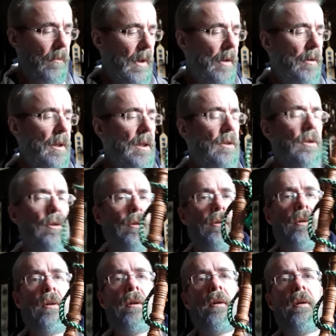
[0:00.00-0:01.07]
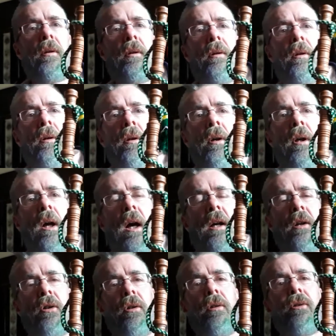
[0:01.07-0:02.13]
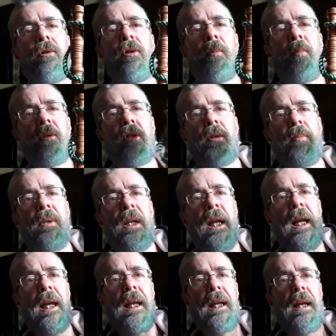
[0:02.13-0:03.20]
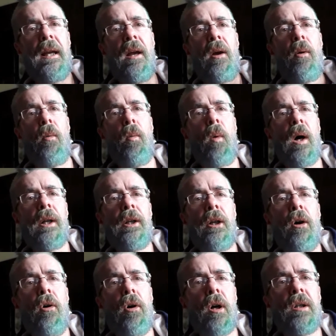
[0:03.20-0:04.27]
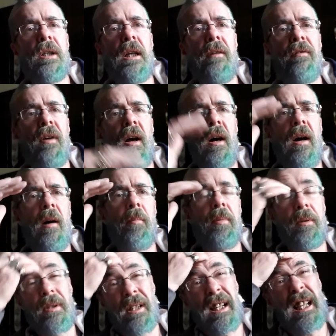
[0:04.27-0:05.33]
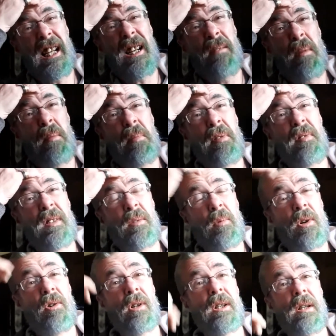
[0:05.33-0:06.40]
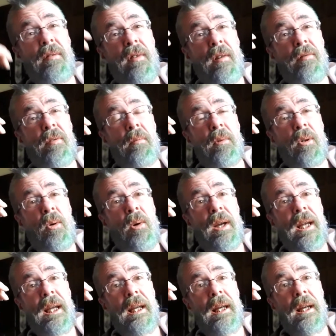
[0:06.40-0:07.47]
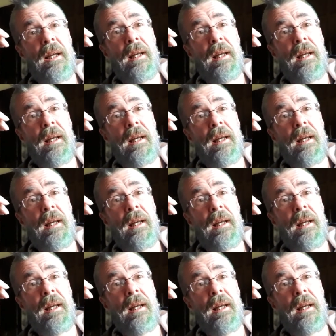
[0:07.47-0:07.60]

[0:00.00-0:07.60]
These two are also supposed to be A, 1 octave up. I can't remember if it's 1 octave up from low A,